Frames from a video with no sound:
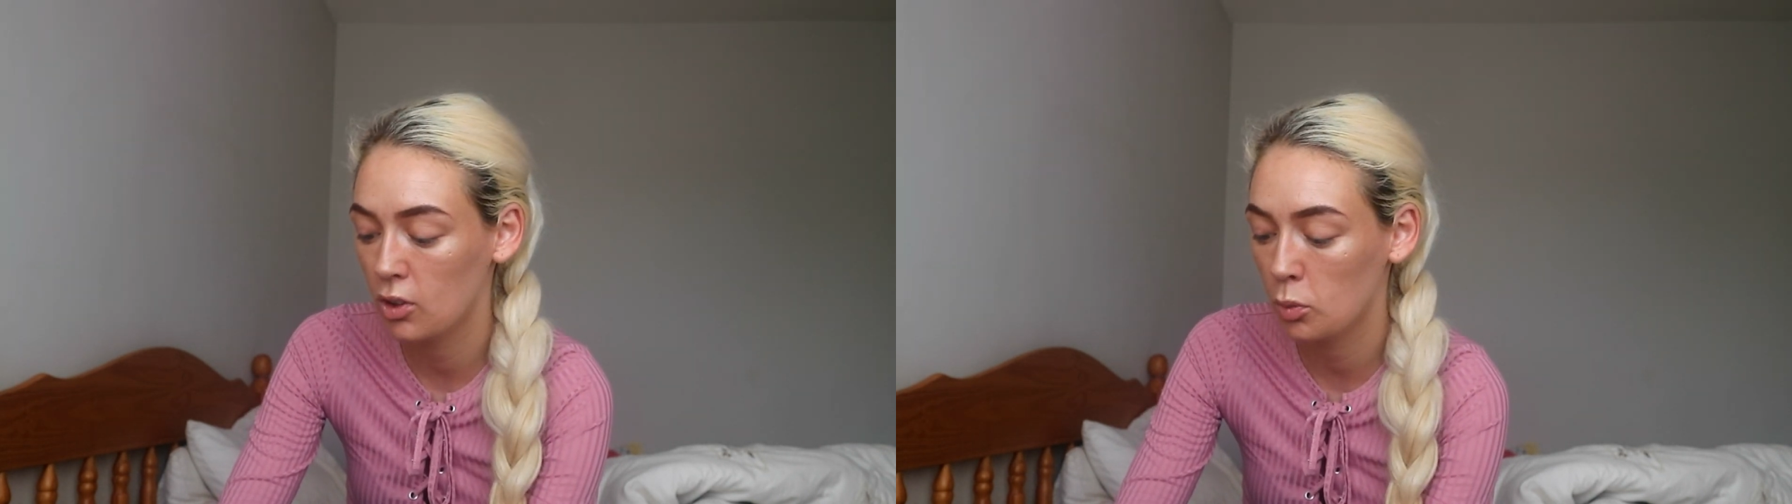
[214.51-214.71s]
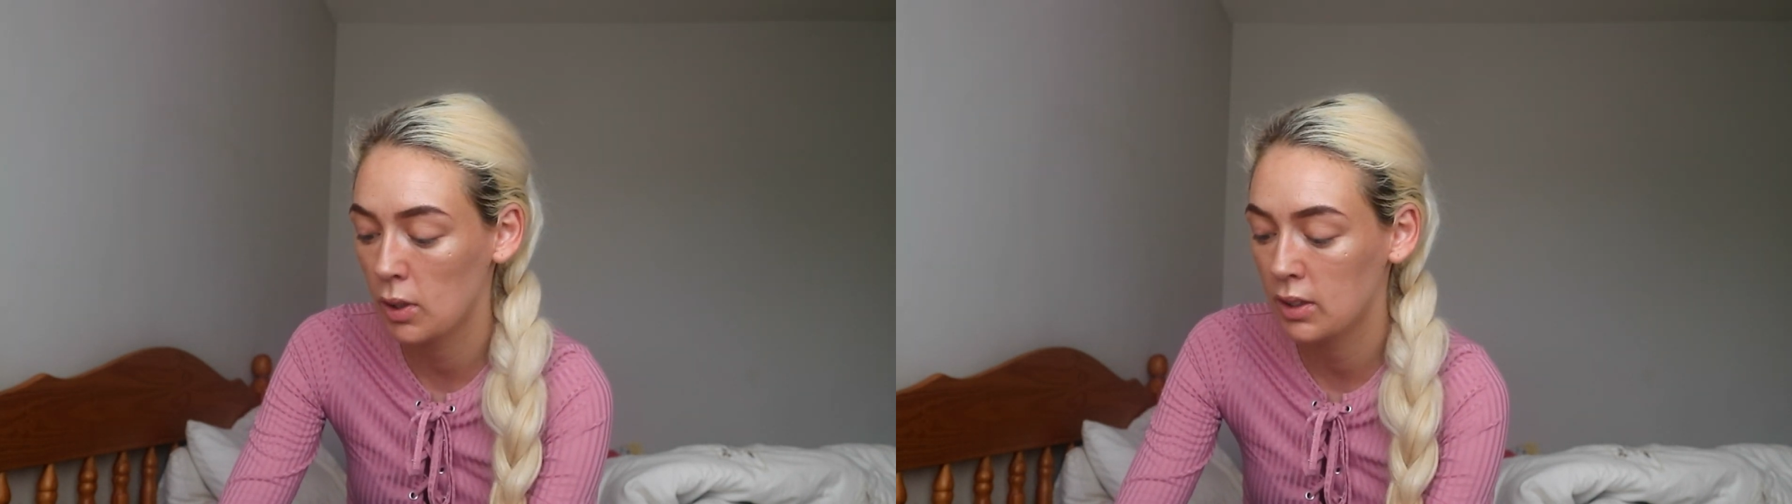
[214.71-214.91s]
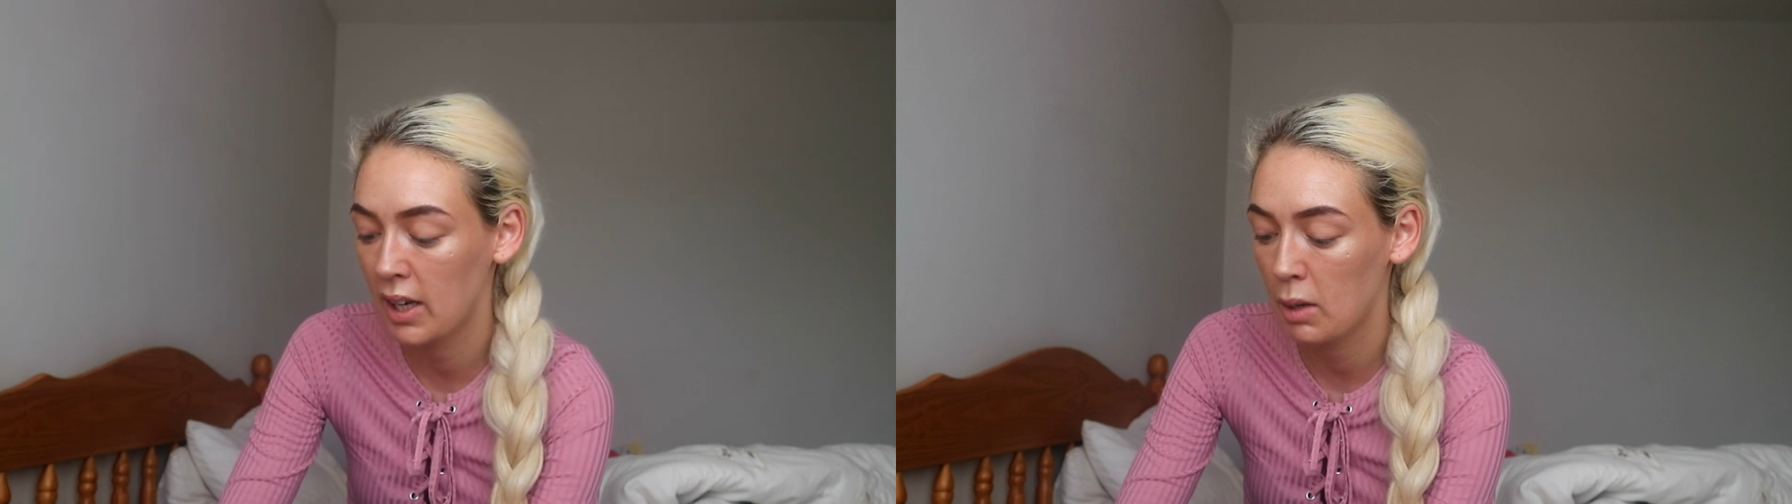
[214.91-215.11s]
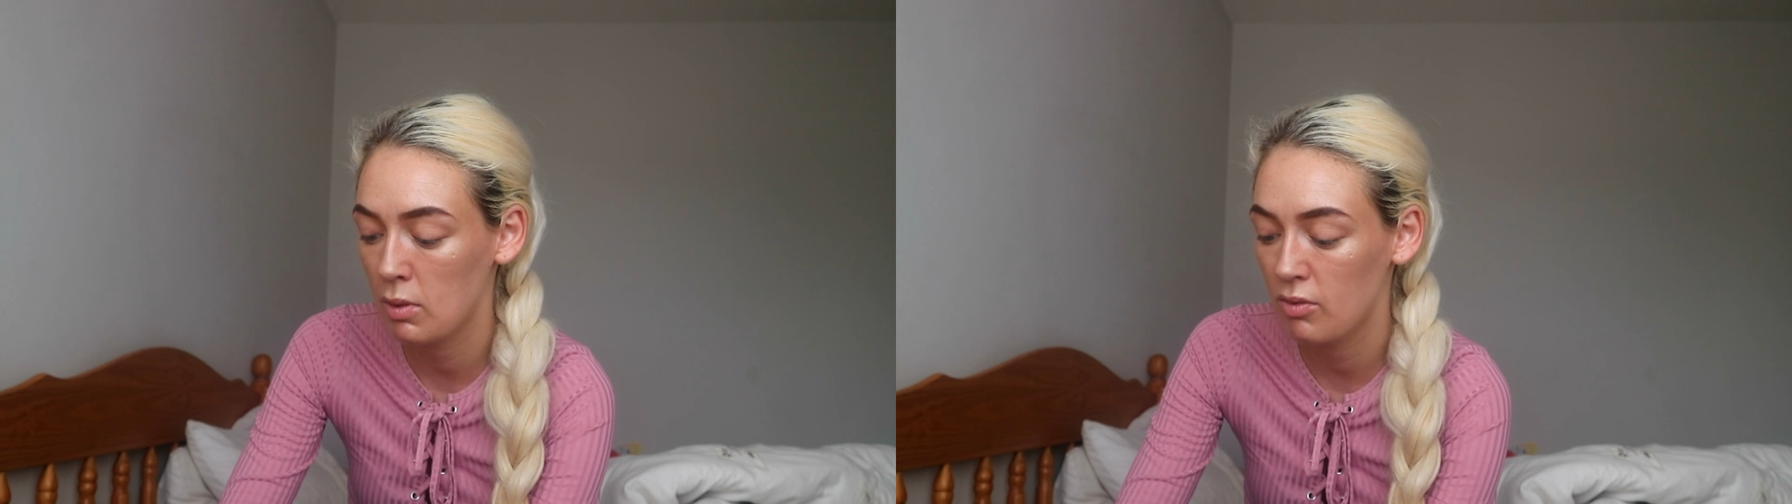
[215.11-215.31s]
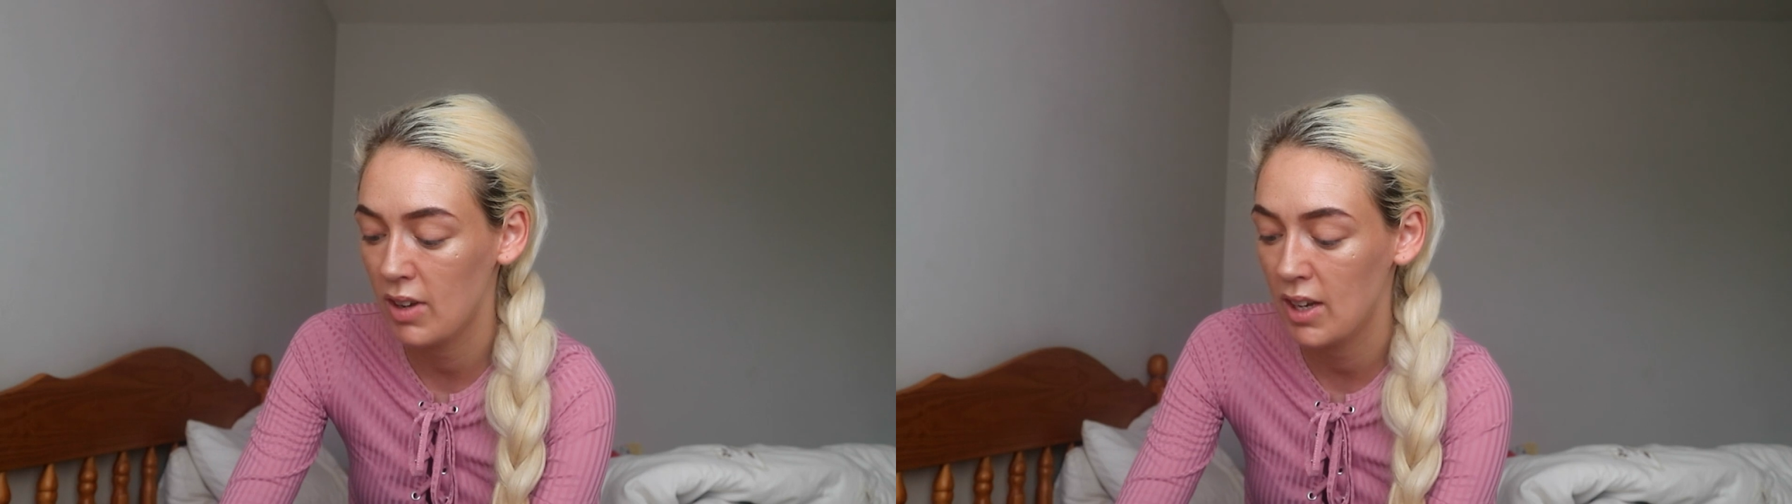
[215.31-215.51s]
as well that I've
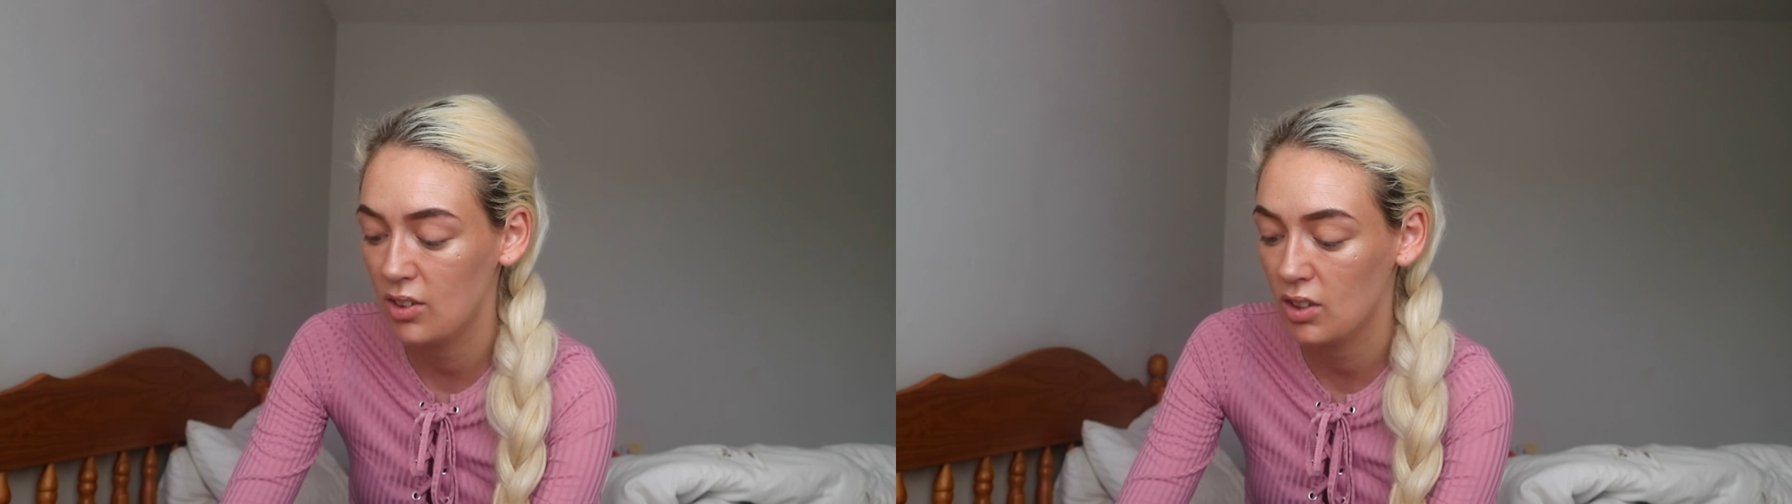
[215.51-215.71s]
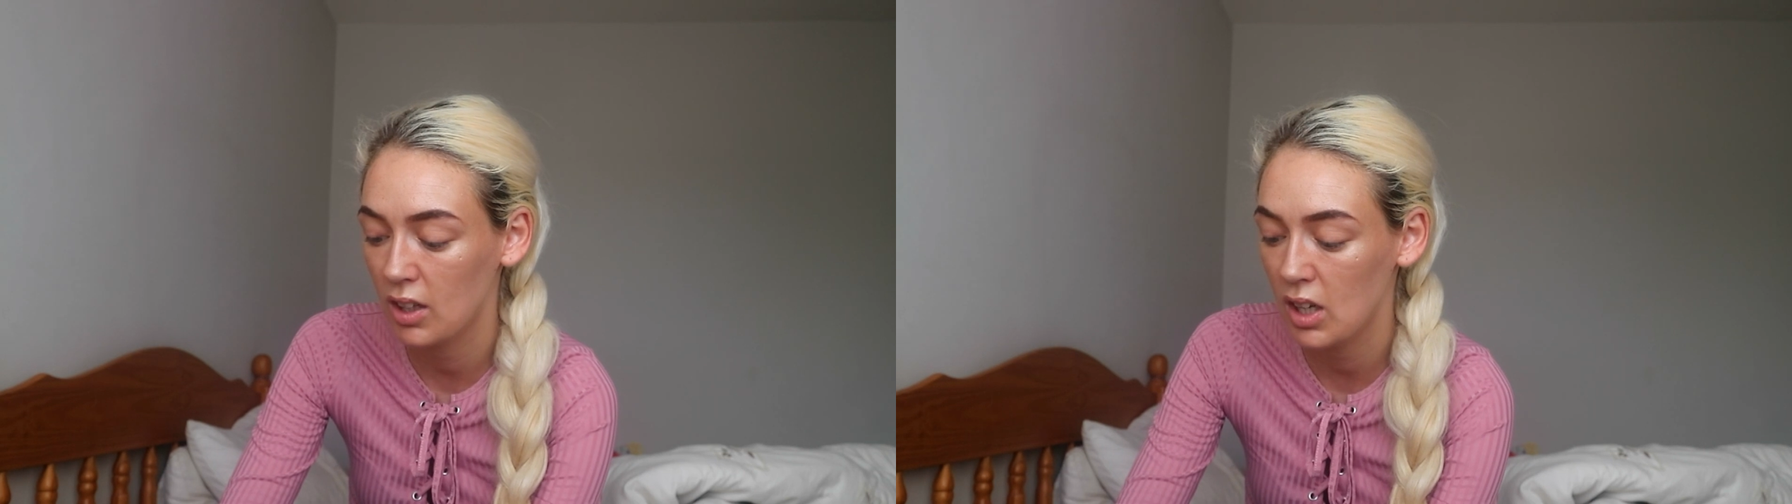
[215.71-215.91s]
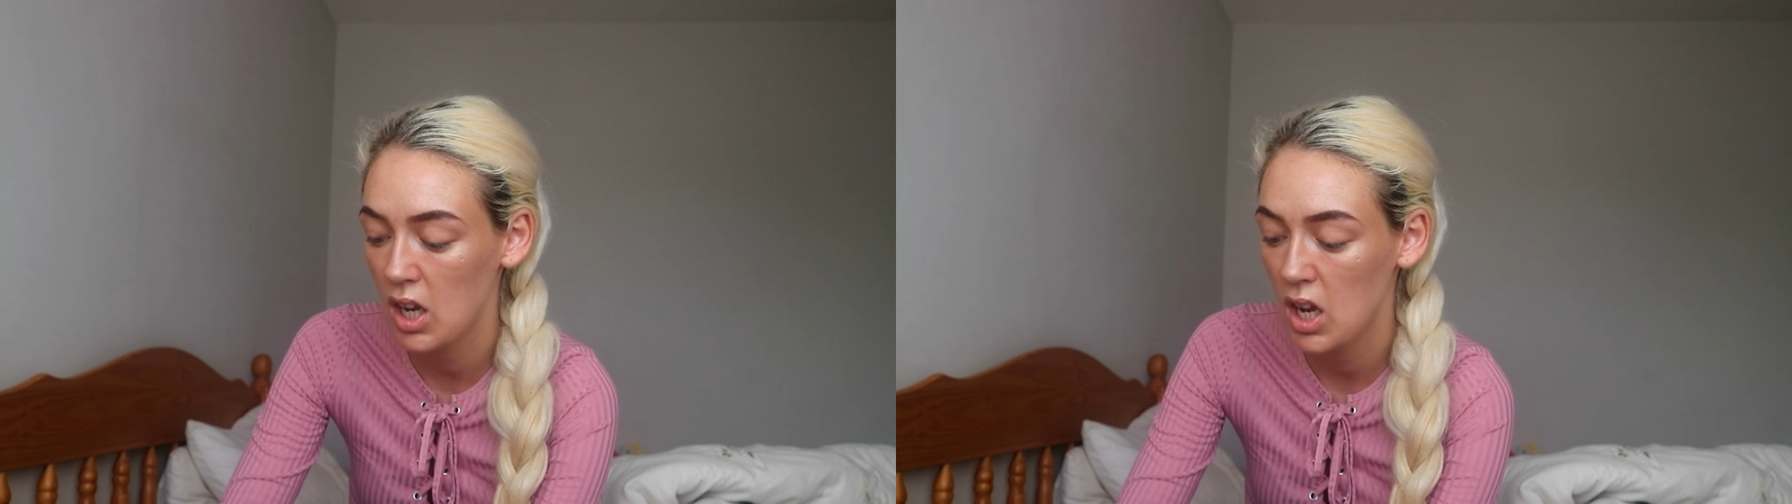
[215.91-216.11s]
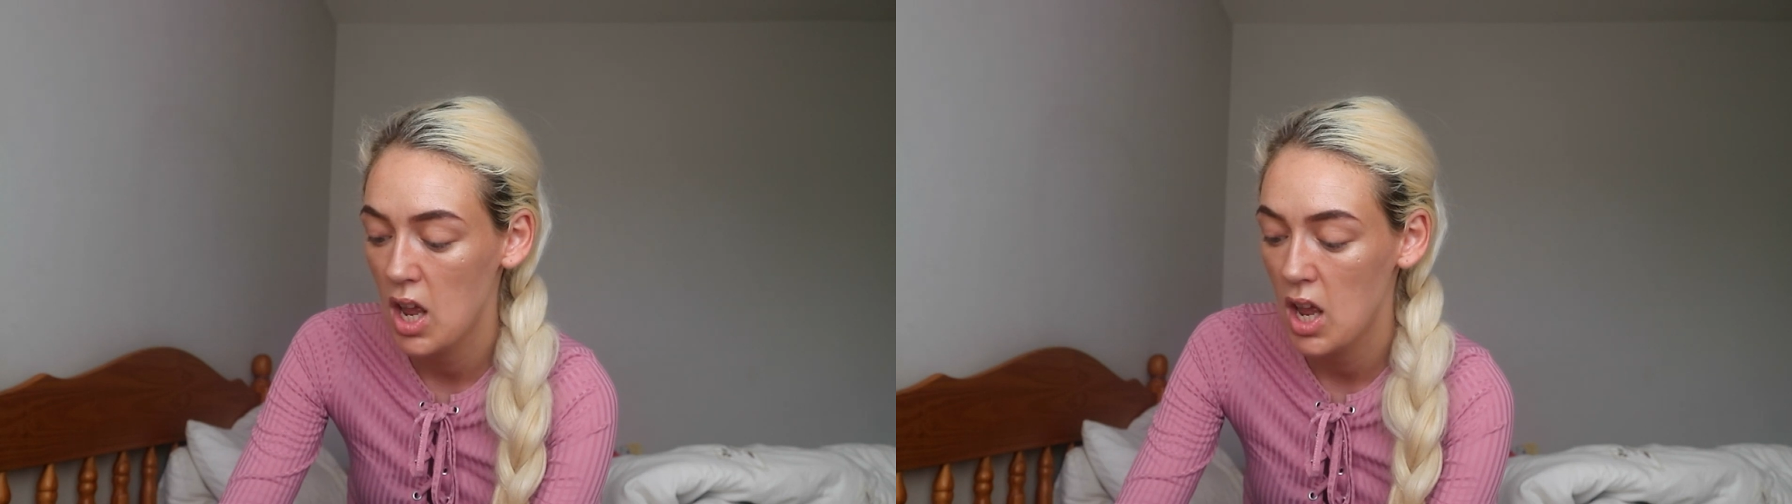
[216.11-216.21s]
been facing,